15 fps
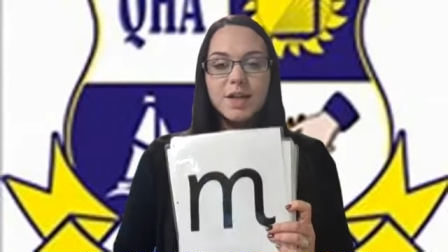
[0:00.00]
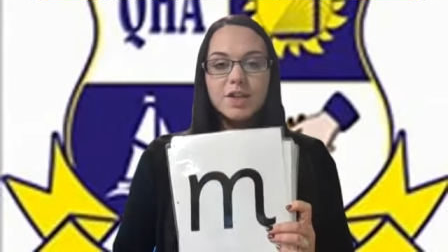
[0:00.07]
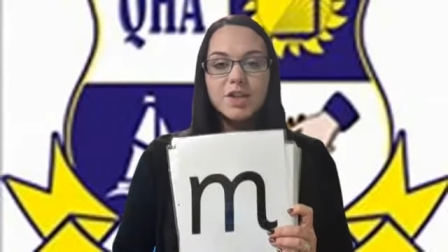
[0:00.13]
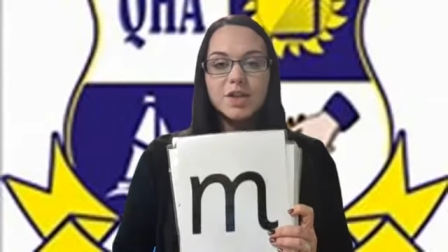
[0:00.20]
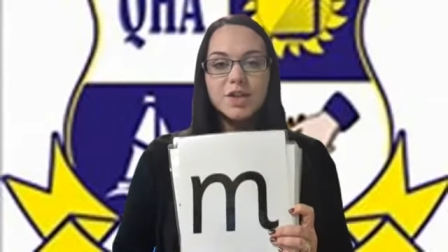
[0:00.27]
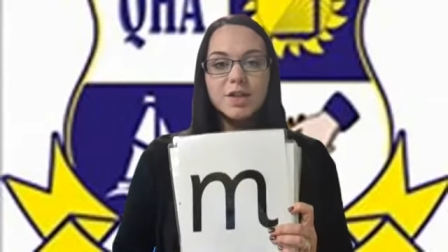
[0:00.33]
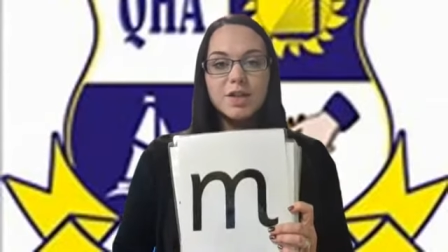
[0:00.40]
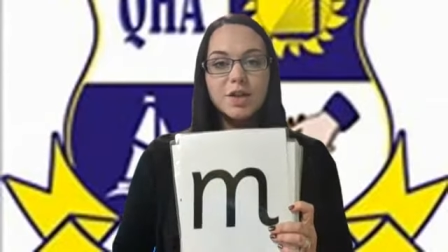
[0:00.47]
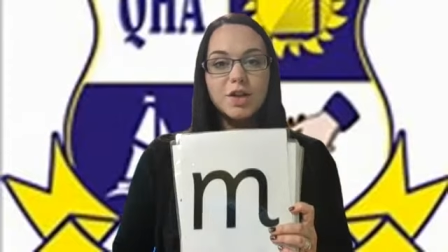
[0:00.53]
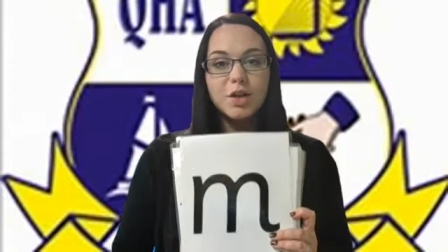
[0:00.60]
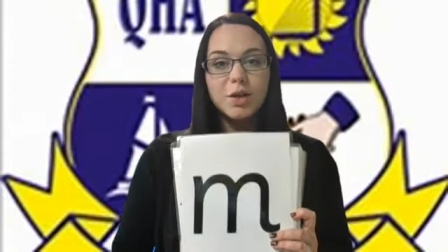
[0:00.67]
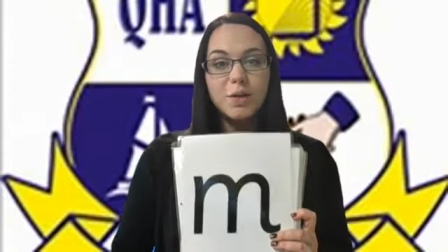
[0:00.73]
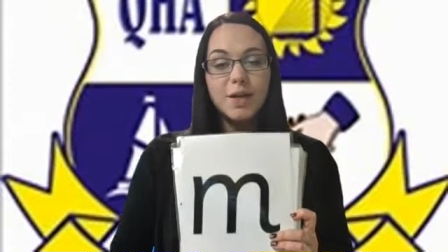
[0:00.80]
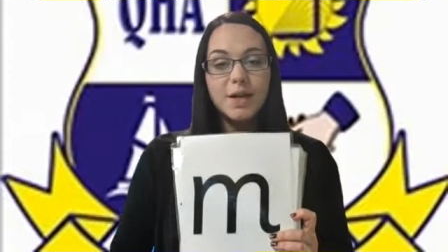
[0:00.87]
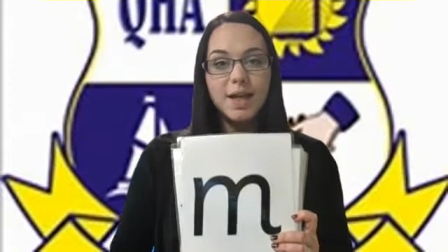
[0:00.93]
just so that
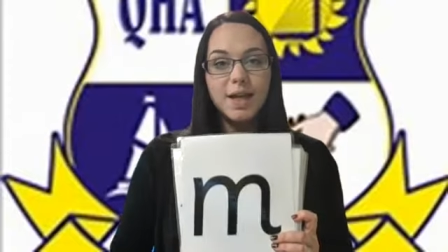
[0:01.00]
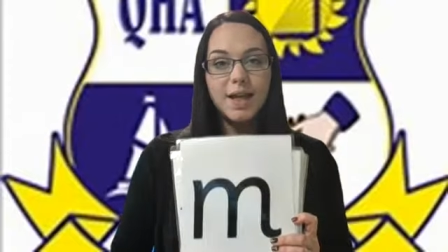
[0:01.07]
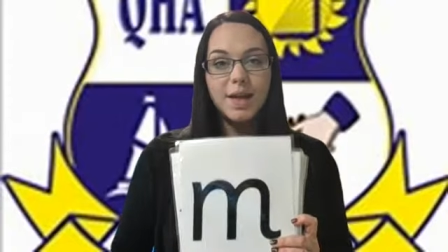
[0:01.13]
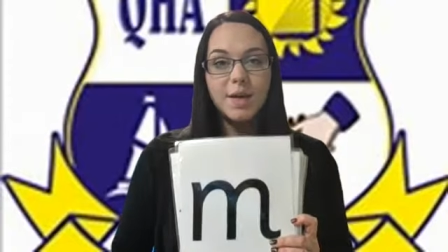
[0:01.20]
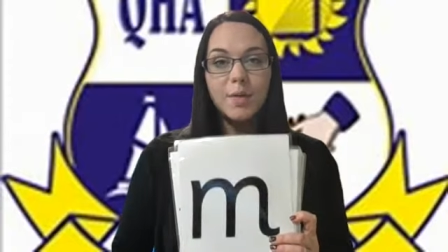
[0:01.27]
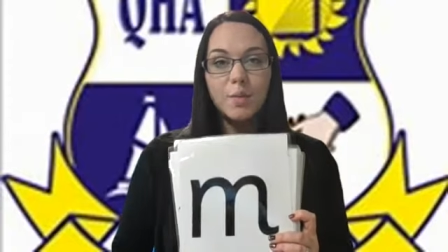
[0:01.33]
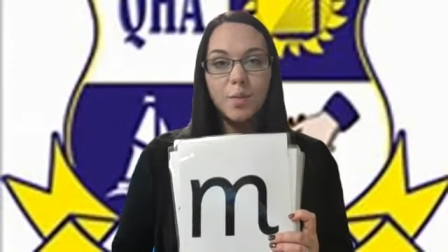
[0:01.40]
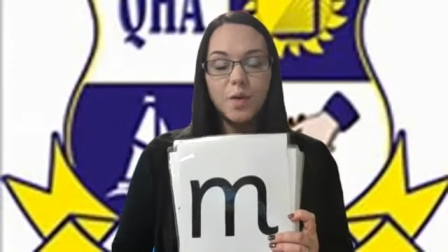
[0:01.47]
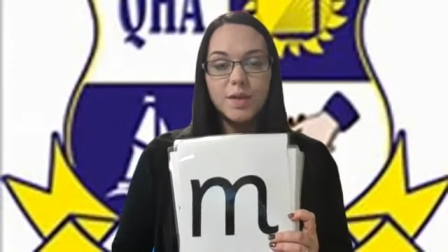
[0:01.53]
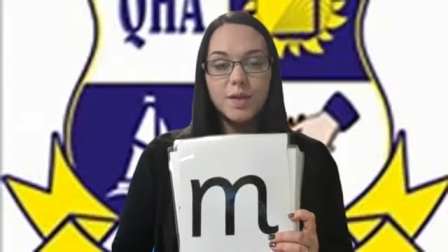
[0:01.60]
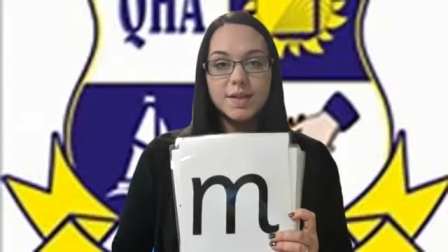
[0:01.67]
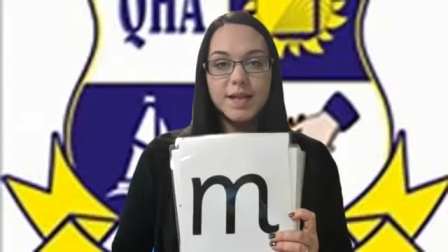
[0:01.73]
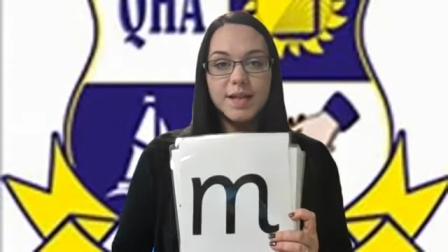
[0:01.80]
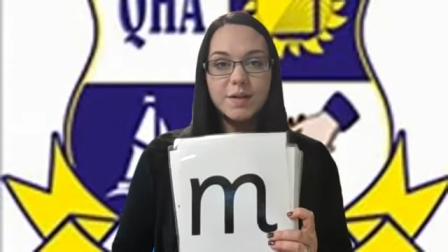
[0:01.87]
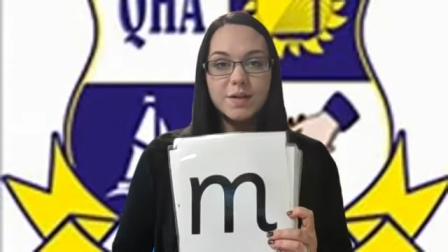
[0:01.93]
you can hear what the
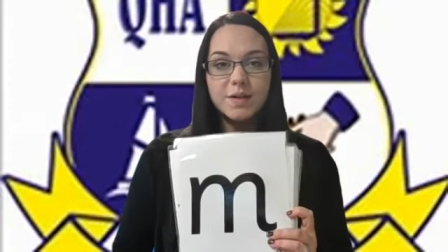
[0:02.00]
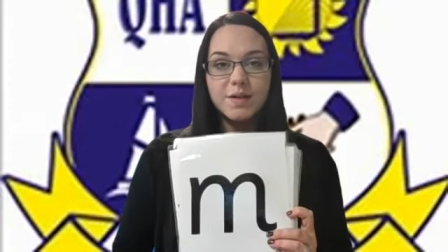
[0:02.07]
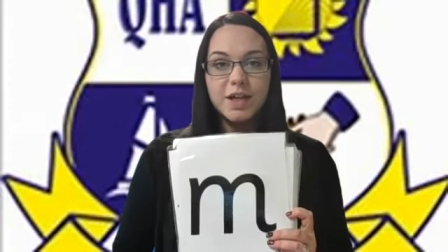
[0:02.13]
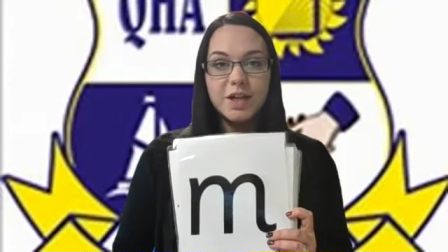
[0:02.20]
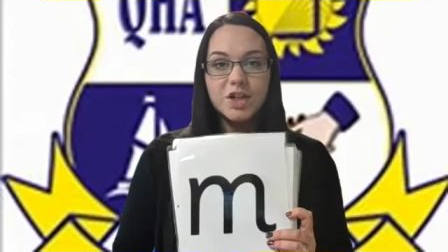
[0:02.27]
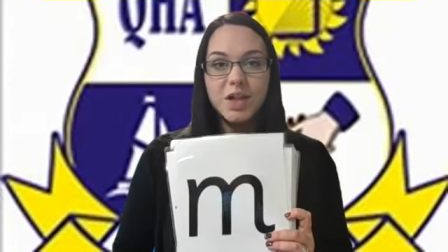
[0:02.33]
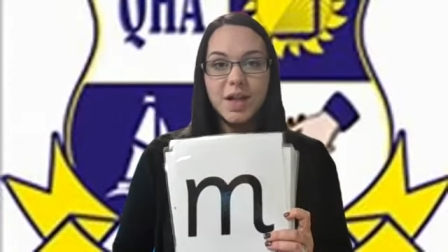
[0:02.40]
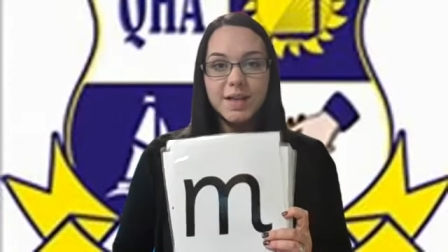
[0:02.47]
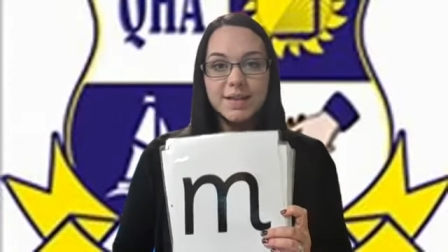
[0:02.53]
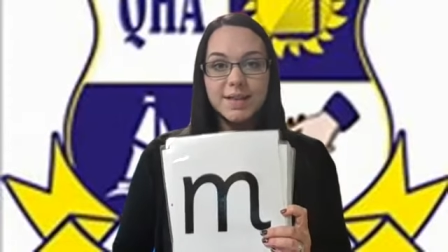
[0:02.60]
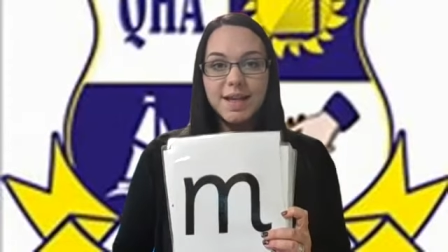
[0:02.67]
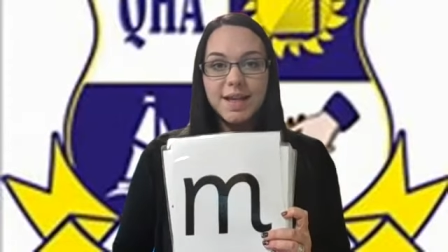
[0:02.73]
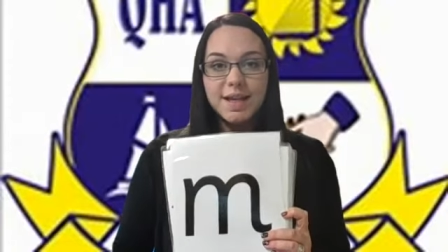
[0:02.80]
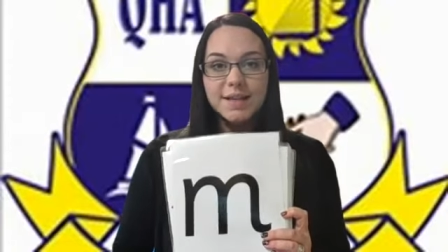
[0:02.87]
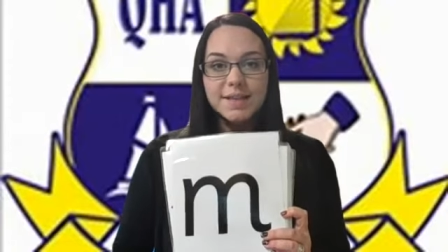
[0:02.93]
sound of each
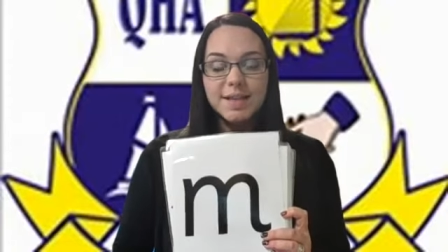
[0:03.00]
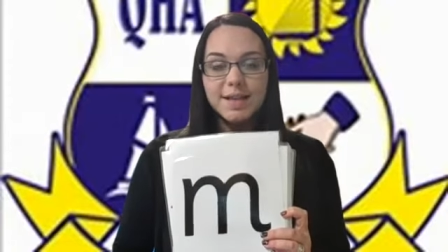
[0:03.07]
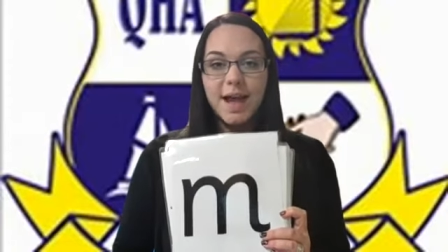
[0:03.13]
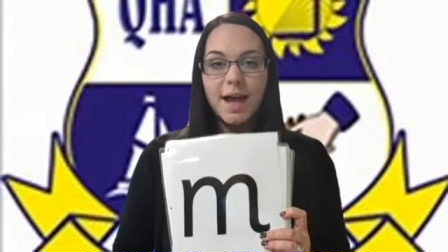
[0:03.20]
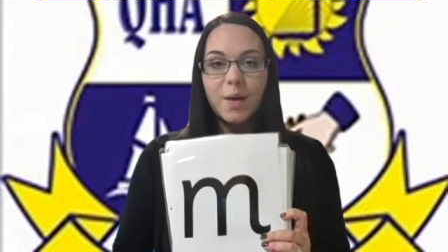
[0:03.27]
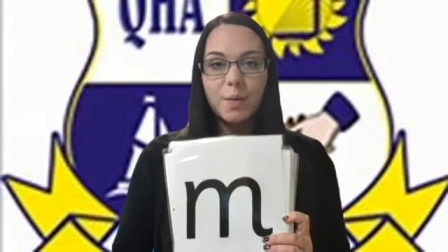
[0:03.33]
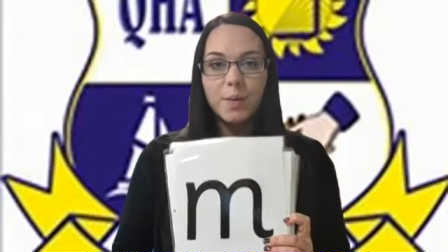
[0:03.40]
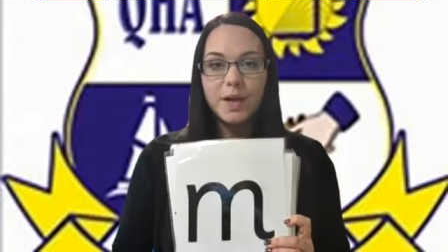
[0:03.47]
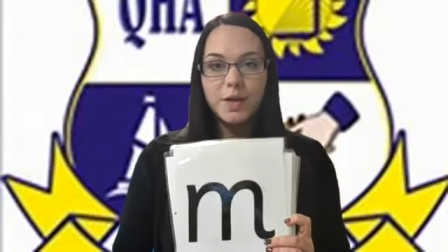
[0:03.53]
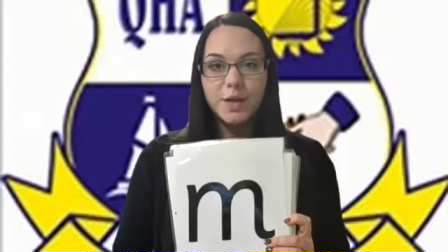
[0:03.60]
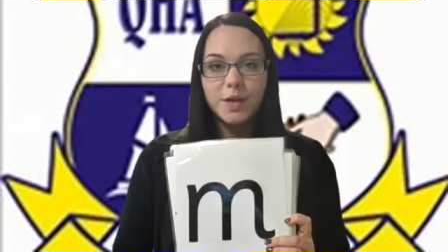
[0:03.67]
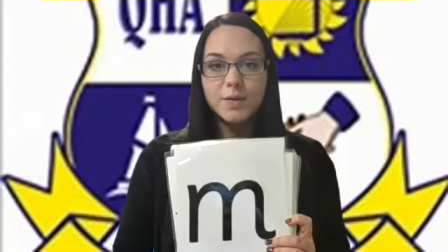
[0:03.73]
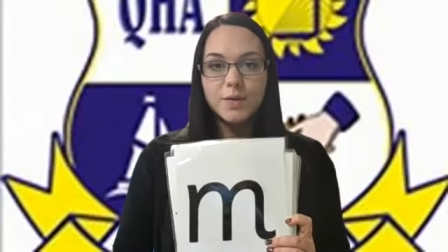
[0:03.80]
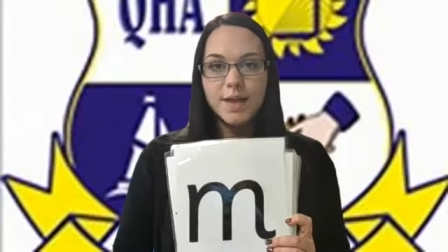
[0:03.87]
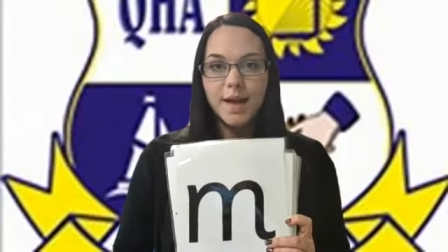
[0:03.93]
letter is and how we
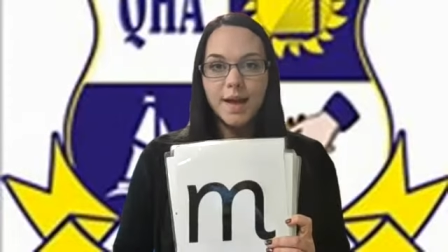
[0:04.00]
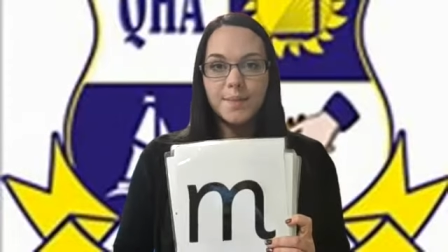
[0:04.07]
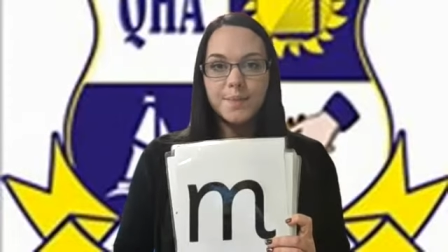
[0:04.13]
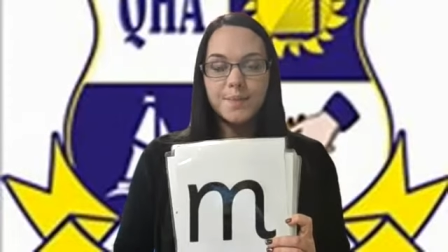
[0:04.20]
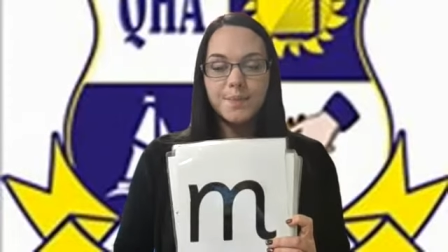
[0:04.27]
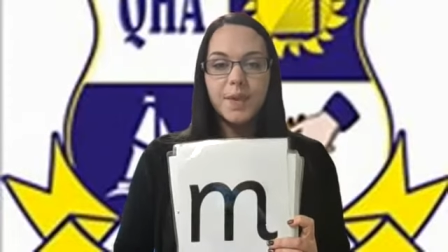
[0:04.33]
use that.